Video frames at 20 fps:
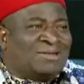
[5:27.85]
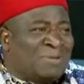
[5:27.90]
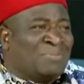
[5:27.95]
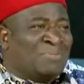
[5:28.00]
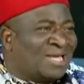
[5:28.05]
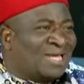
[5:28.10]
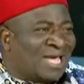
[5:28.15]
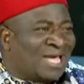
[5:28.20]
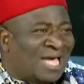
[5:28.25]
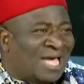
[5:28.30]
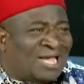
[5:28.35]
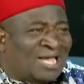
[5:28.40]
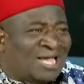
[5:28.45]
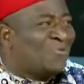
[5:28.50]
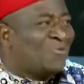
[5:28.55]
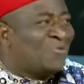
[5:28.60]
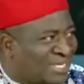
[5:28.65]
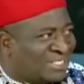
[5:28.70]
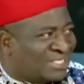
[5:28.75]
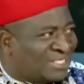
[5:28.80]
How do
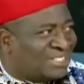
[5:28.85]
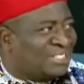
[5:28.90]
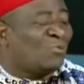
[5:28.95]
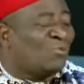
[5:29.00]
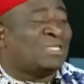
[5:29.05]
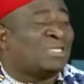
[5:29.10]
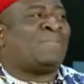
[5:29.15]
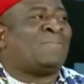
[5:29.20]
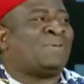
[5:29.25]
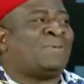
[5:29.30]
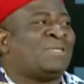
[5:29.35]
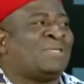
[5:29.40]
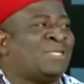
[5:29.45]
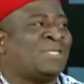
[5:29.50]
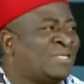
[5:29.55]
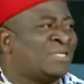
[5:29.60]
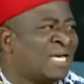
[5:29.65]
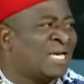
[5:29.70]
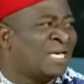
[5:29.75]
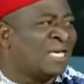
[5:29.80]
you mix it with the
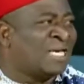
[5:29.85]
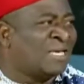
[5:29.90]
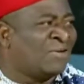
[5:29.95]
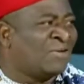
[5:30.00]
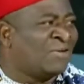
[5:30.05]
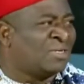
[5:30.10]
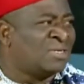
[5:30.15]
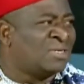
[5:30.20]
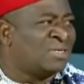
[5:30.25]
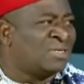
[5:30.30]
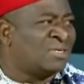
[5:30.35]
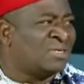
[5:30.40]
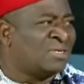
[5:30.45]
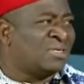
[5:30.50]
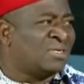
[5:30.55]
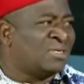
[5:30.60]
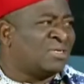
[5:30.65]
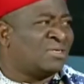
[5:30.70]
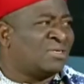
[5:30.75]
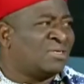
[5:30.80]
interpretation they are giving?
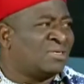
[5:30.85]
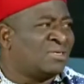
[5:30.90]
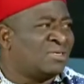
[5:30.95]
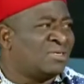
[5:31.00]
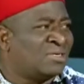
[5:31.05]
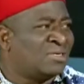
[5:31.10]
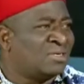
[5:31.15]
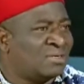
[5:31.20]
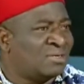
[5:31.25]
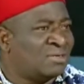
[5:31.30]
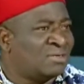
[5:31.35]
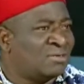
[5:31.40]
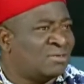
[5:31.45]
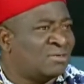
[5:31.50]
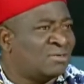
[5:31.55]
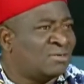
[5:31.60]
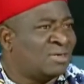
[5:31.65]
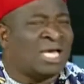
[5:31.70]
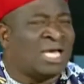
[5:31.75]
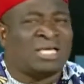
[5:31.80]

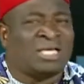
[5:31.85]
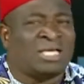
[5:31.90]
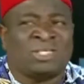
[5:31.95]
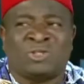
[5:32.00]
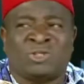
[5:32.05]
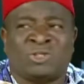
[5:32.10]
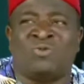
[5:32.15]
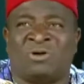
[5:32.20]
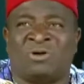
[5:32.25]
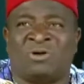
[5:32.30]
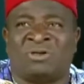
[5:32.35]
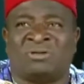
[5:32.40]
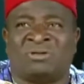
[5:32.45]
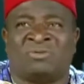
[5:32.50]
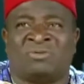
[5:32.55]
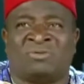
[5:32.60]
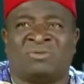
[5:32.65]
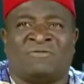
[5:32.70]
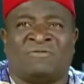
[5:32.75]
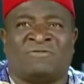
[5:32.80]
I spoke
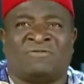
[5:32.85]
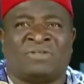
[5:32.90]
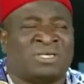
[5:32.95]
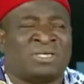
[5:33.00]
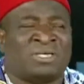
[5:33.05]
with one of